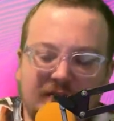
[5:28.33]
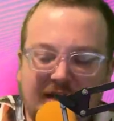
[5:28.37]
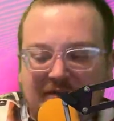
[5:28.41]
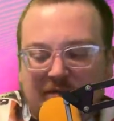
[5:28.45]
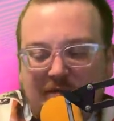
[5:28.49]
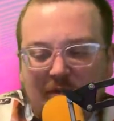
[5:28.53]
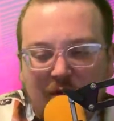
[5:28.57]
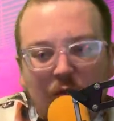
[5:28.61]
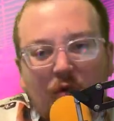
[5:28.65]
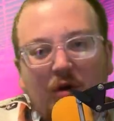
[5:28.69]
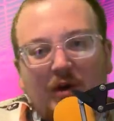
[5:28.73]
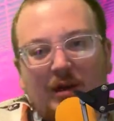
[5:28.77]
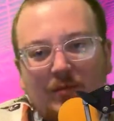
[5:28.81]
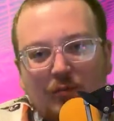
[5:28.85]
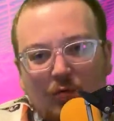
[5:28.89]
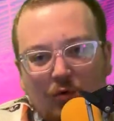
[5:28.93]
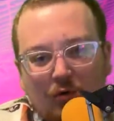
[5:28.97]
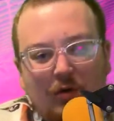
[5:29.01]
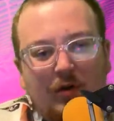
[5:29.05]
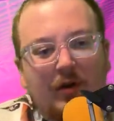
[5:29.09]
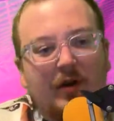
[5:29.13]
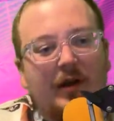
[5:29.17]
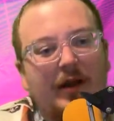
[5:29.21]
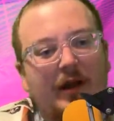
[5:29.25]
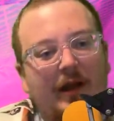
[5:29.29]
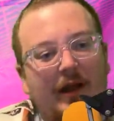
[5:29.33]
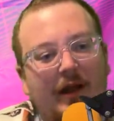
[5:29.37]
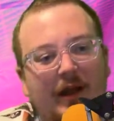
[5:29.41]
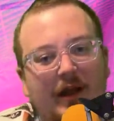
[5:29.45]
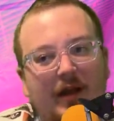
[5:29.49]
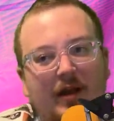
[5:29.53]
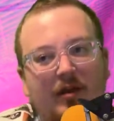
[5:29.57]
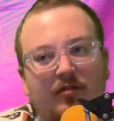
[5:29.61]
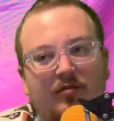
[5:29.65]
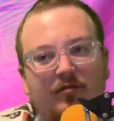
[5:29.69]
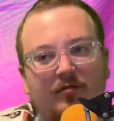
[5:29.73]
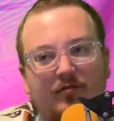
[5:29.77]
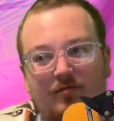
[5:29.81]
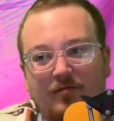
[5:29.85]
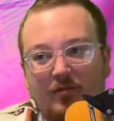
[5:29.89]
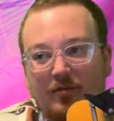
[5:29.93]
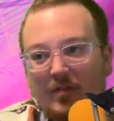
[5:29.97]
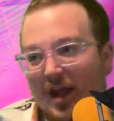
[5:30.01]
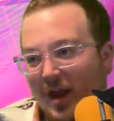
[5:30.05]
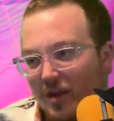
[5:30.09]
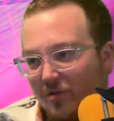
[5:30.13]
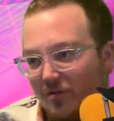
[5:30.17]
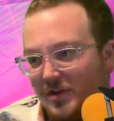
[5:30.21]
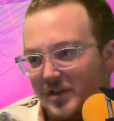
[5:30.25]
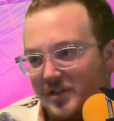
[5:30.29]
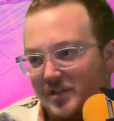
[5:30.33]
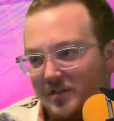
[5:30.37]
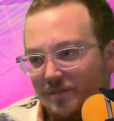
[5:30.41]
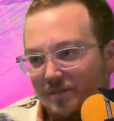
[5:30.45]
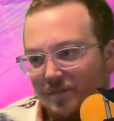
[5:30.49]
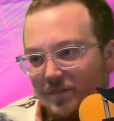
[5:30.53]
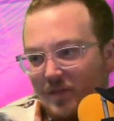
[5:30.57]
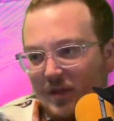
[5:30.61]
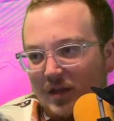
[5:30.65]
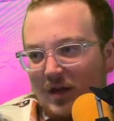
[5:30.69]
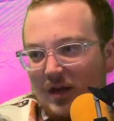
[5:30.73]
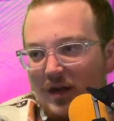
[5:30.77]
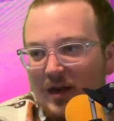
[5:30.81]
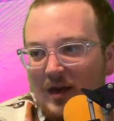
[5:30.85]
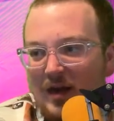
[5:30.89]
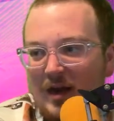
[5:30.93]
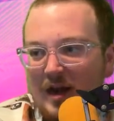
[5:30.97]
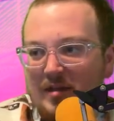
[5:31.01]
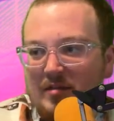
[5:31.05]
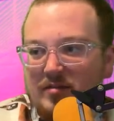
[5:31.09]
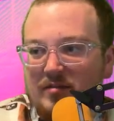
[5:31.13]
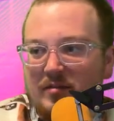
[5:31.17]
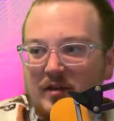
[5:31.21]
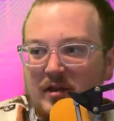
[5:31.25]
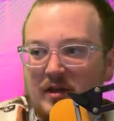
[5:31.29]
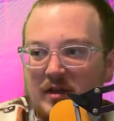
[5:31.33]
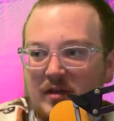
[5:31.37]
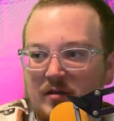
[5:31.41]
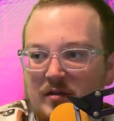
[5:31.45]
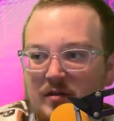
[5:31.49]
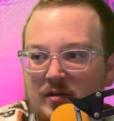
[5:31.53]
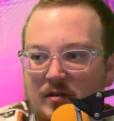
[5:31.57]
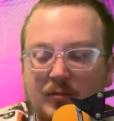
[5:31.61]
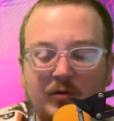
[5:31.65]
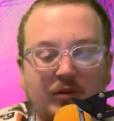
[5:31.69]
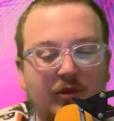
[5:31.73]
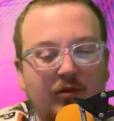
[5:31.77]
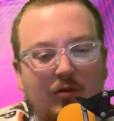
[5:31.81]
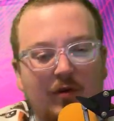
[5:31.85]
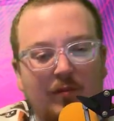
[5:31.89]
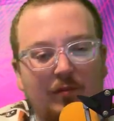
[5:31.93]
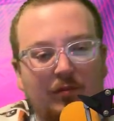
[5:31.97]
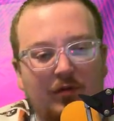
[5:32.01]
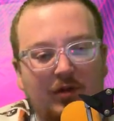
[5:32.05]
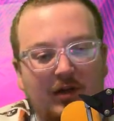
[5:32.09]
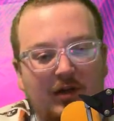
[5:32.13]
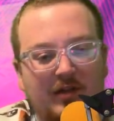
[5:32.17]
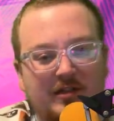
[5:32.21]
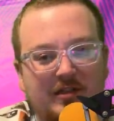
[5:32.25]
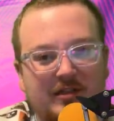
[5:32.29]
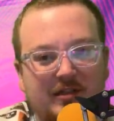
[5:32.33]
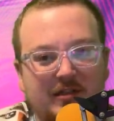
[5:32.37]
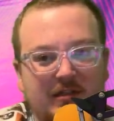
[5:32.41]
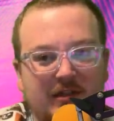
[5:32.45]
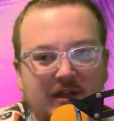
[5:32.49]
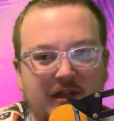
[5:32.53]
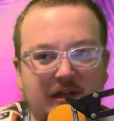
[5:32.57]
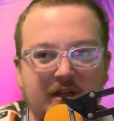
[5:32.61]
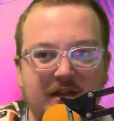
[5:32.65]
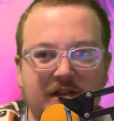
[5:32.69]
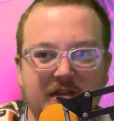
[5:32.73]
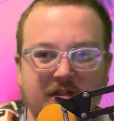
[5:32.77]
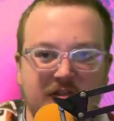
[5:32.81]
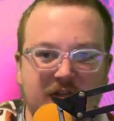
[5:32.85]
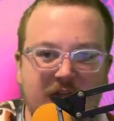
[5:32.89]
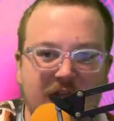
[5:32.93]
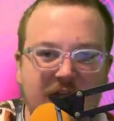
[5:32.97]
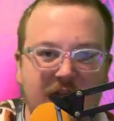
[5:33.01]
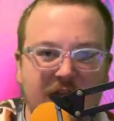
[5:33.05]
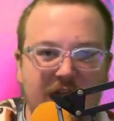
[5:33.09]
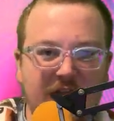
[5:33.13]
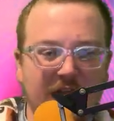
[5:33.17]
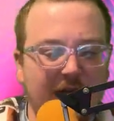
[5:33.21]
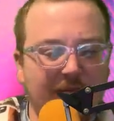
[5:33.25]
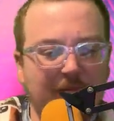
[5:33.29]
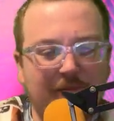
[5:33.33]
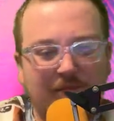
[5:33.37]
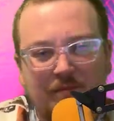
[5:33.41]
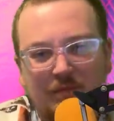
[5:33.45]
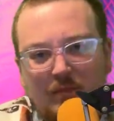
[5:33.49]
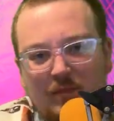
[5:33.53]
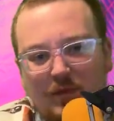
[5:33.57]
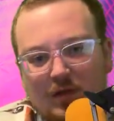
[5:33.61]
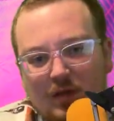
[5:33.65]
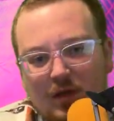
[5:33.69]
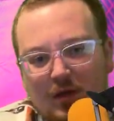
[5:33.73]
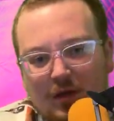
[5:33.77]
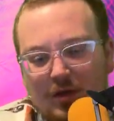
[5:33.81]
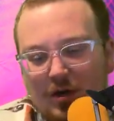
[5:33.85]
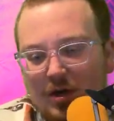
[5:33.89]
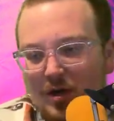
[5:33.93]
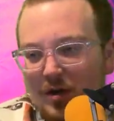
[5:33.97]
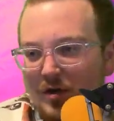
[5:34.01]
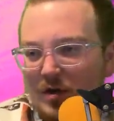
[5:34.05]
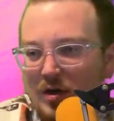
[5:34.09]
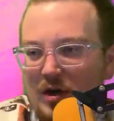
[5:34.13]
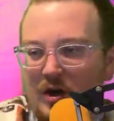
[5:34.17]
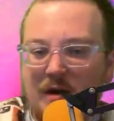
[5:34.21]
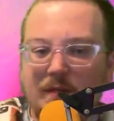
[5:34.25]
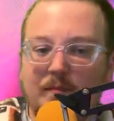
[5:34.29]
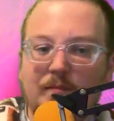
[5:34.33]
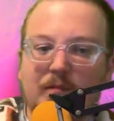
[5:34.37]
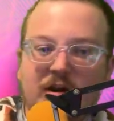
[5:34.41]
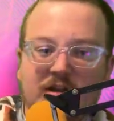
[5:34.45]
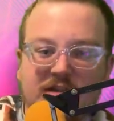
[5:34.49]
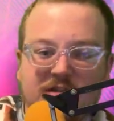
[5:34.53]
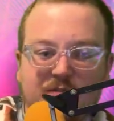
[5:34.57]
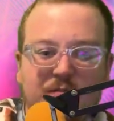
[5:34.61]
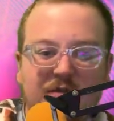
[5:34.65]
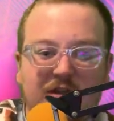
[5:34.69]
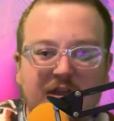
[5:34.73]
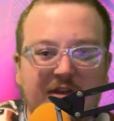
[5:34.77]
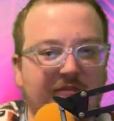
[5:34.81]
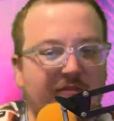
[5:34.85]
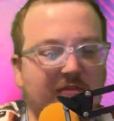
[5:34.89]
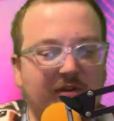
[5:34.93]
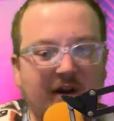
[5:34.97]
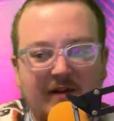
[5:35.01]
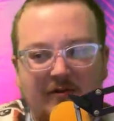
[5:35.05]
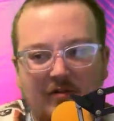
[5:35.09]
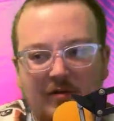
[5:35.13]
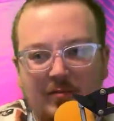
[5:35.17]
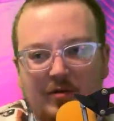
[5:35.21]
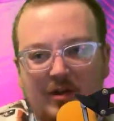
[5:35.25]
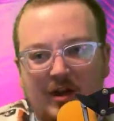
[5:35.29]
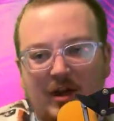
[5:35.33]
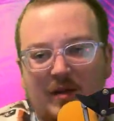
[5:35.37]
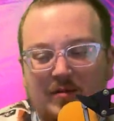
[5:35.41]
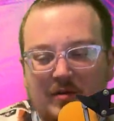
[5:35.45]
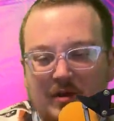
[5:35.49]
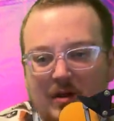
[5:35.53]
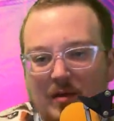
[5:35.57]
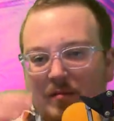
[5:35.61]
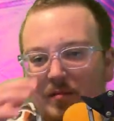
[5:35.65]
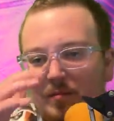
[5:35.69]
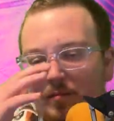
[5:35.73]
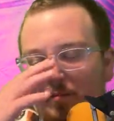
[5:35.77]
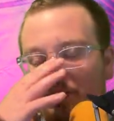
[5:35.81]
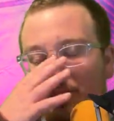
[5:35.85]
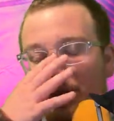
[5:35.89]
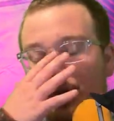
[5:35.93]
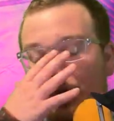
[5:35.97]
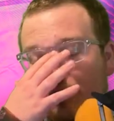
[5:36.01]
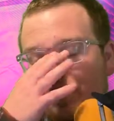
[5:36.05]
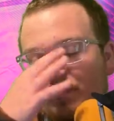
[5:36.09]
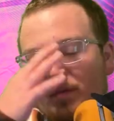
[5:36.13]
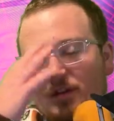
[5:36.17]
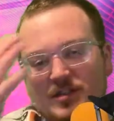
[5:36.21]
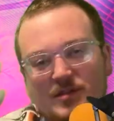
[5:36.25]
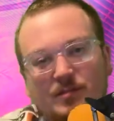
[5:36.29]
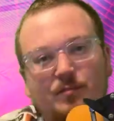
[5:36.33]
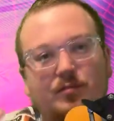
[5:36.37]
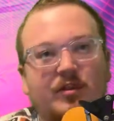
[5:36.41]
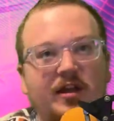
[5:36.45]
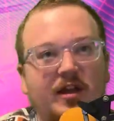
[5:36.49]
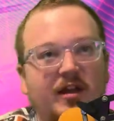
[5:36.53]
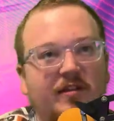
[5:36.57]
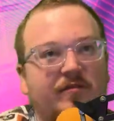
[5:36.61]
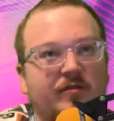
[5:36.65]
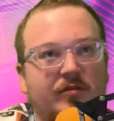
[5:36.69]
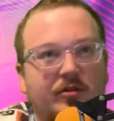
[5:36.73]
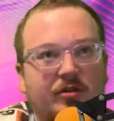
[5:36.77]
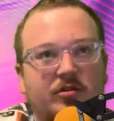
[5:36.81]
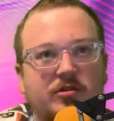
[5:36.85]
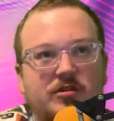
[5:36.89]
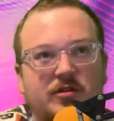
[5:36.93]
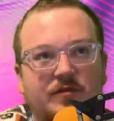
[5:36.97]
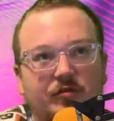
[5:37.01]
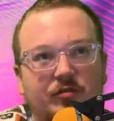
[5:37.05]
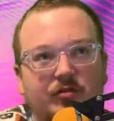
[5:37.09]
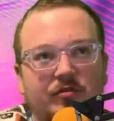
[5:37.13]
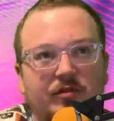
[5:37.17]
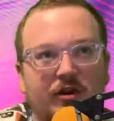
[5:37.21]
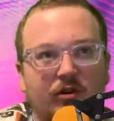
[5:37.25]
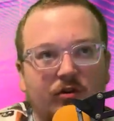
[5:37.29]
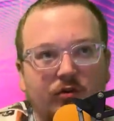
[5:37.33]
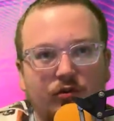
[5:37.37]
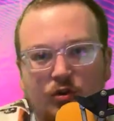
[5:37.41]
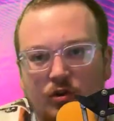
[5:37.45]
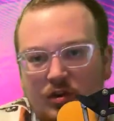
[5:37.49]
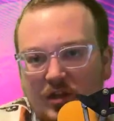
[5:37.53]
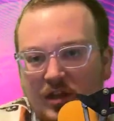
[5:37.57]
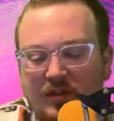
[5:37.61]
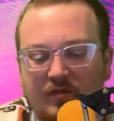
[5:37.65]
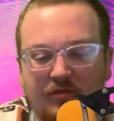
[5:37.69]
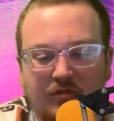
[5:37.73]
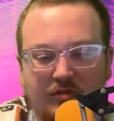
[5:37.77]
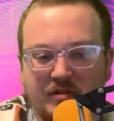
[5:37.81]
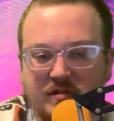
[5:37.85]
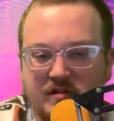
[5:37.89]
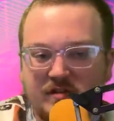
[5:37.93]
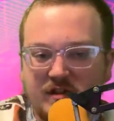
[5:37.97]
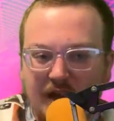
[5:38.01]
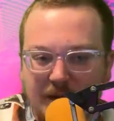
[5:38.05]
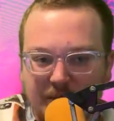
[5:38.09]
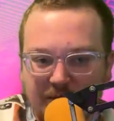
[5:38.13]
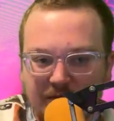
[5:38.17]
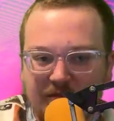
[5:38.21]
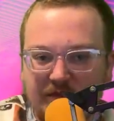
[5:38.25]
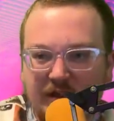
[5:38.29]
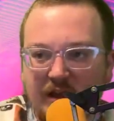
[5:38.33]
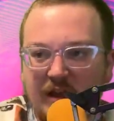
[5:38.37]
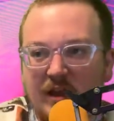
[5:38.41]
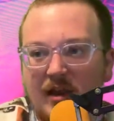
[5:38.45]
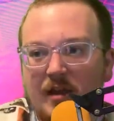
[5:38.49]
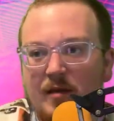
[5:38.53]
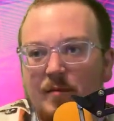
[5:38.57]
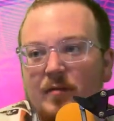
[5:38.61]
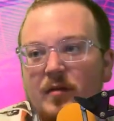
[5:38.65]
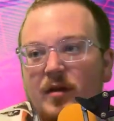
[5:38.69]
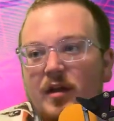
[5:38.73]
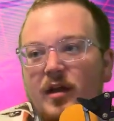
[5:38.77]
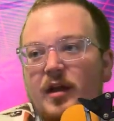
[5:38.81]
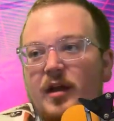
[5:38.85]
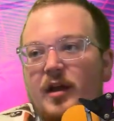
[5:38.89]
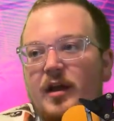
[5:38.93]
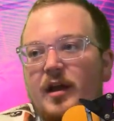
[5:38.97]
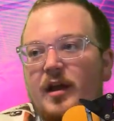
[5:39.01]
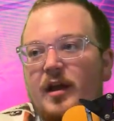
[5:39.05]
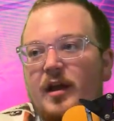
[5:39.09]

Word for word: left me wanting more. And for that reason, uh, I think Chameleon Run Plus is a not not a must play for everybody, but a, but a must play for those of you that are looking for this type of game.